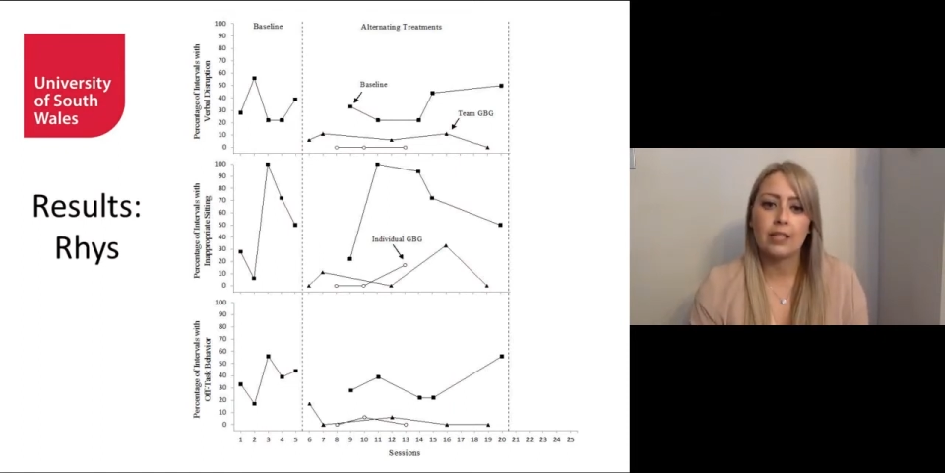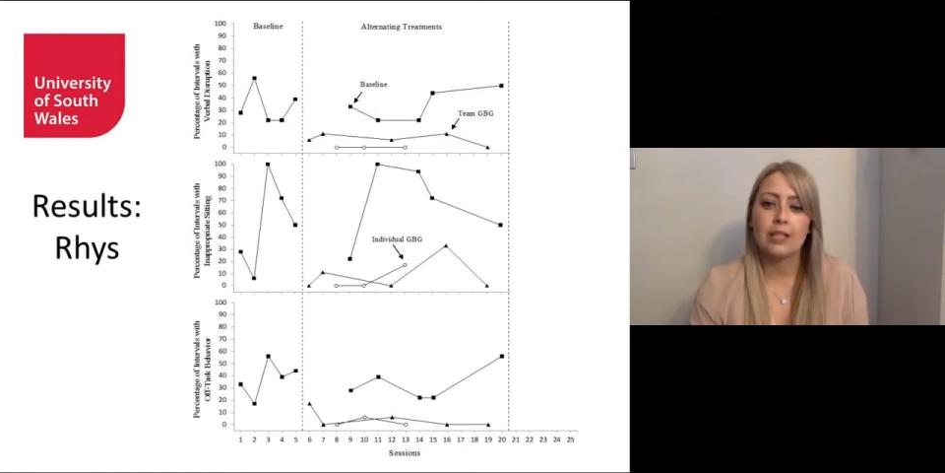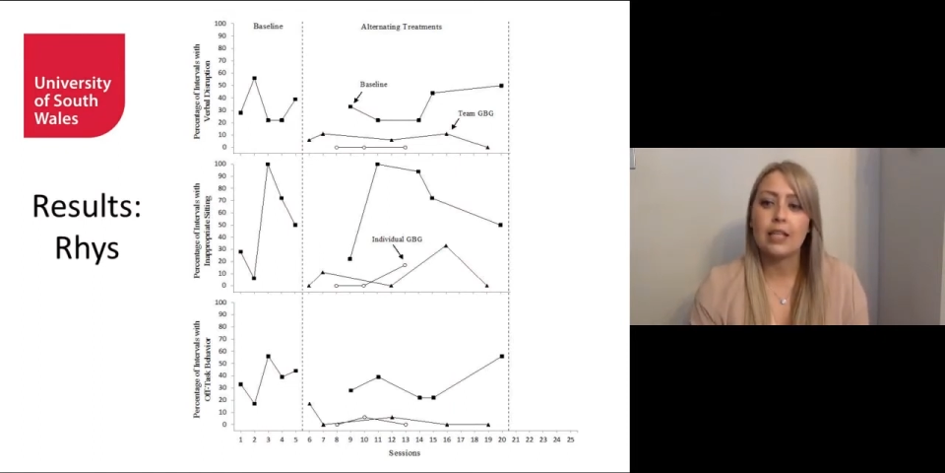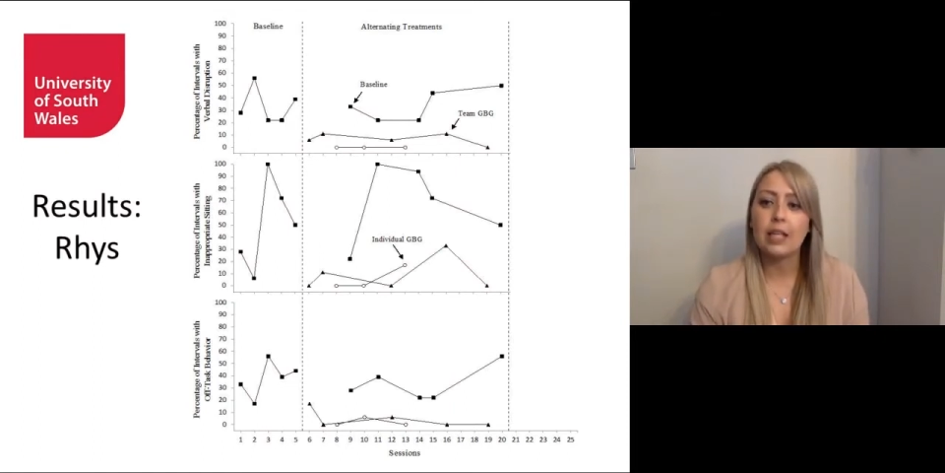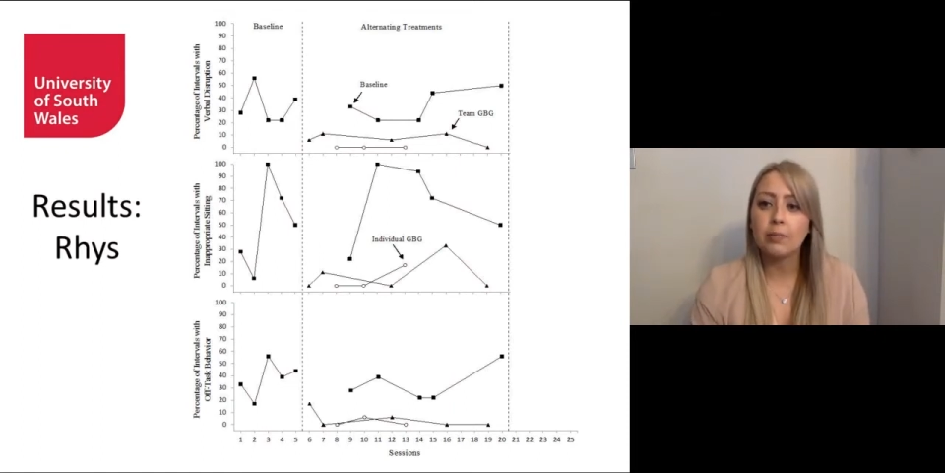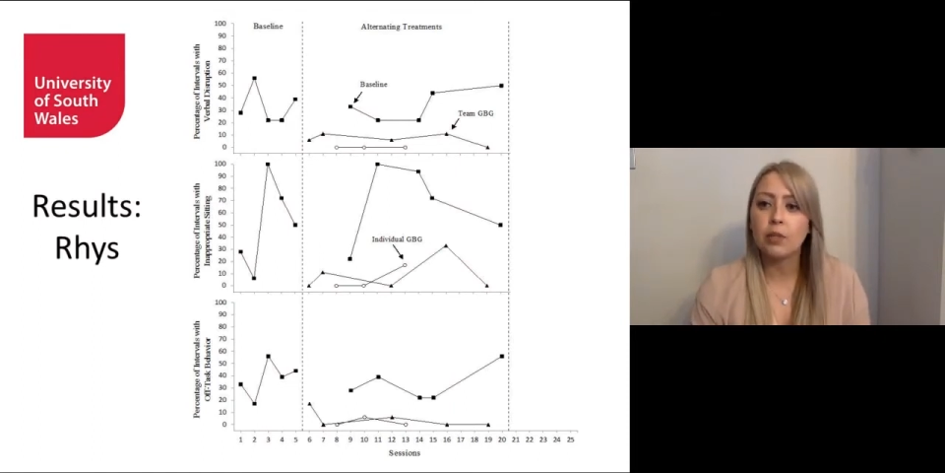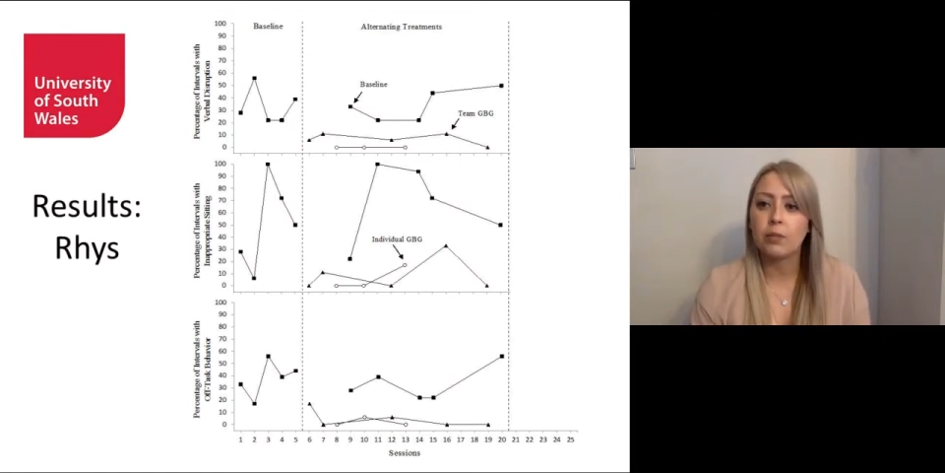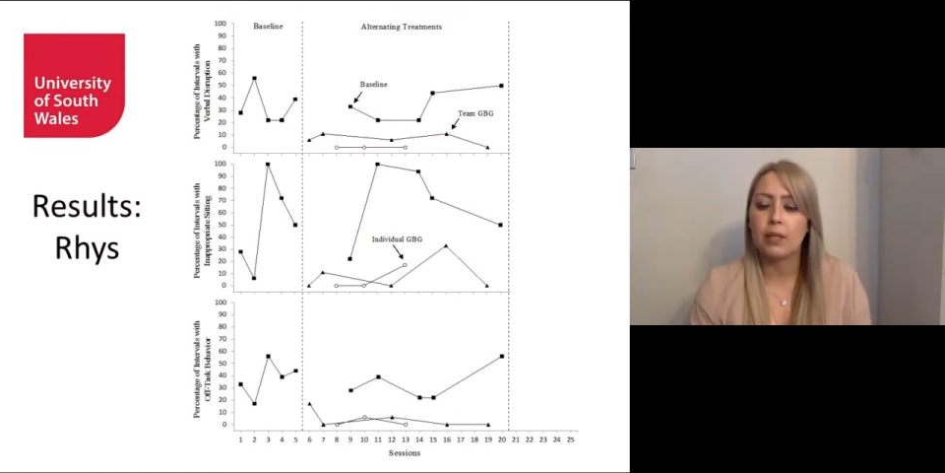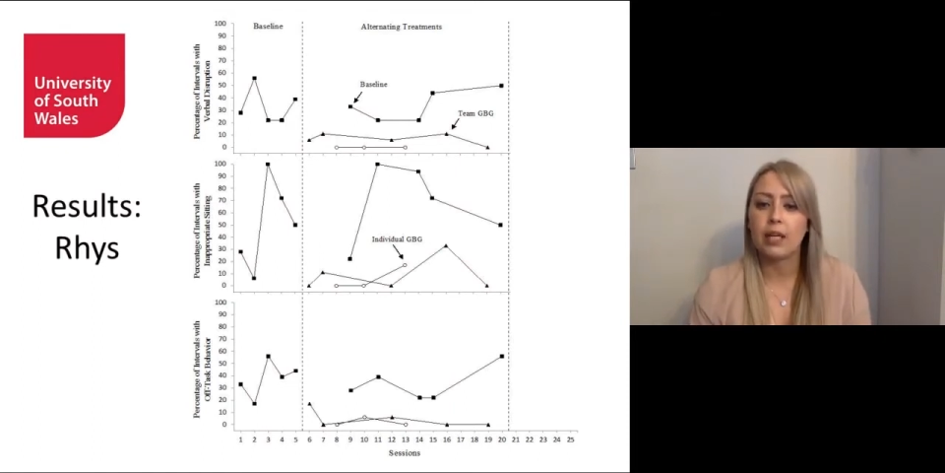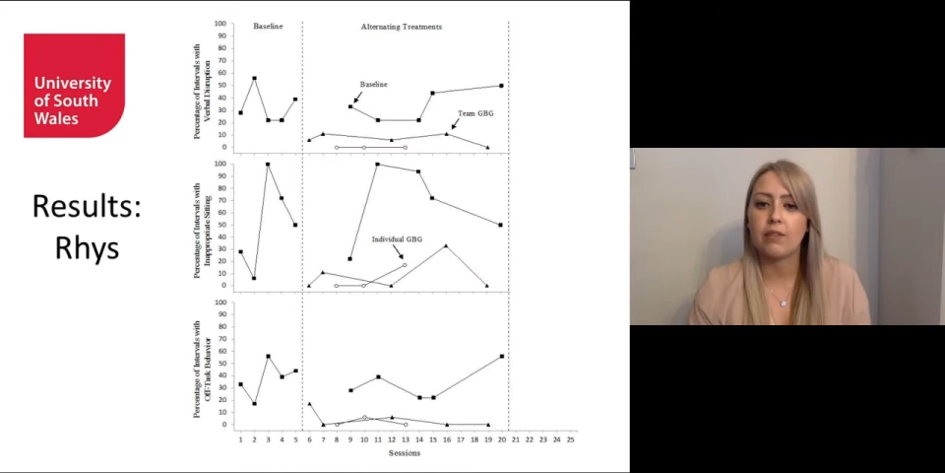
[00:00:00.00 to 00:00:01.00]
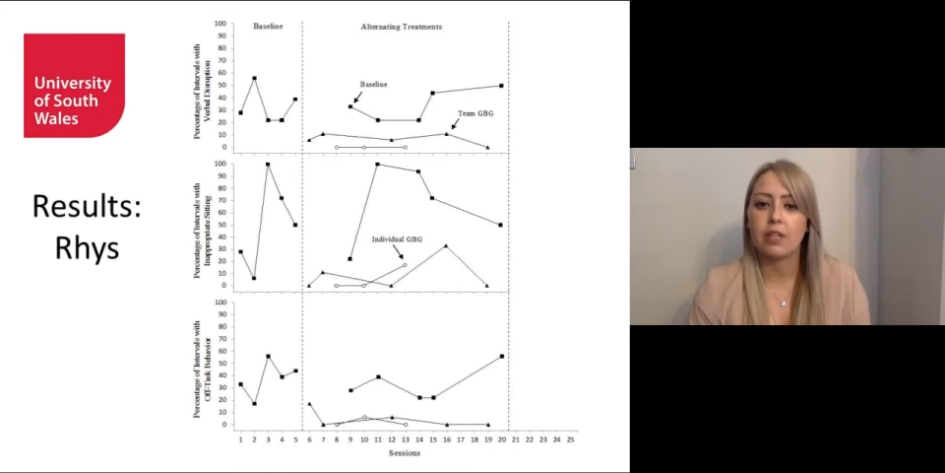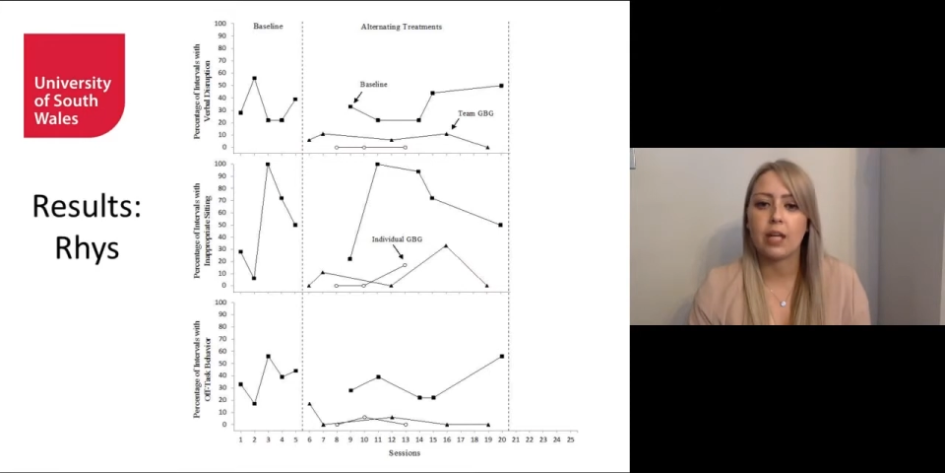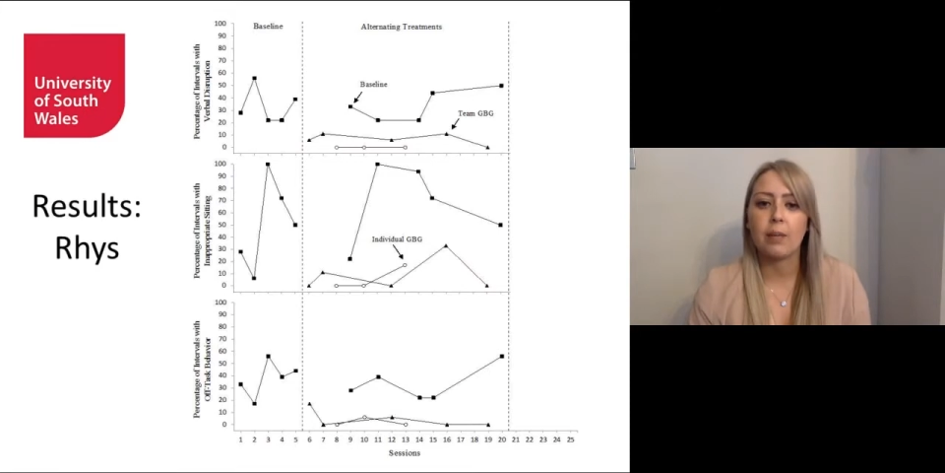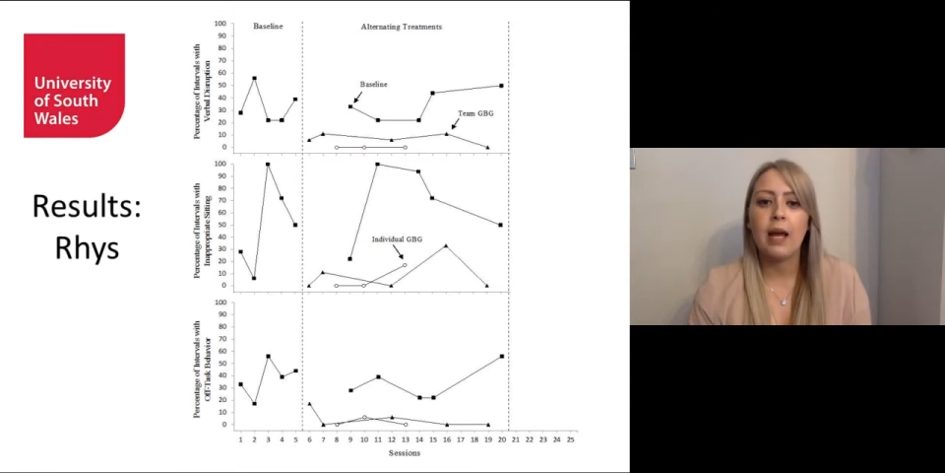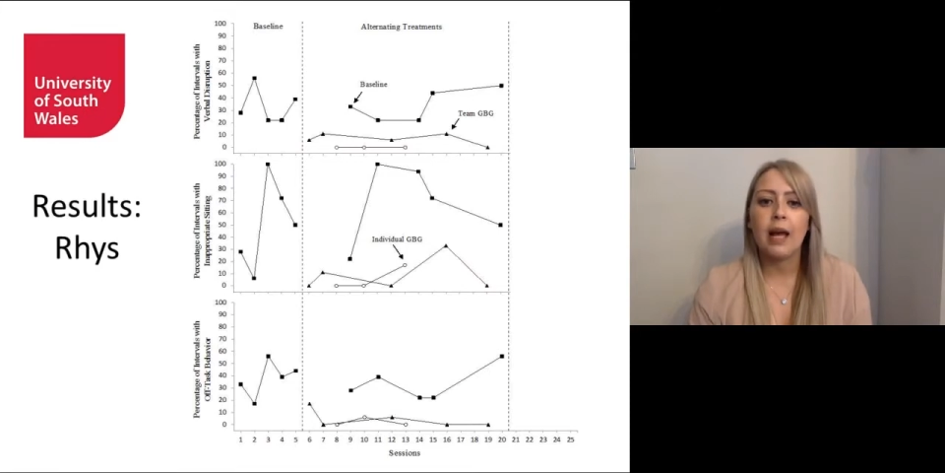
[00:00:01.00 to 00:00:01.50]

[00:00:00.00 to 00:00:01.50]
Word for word: the team good behaviour game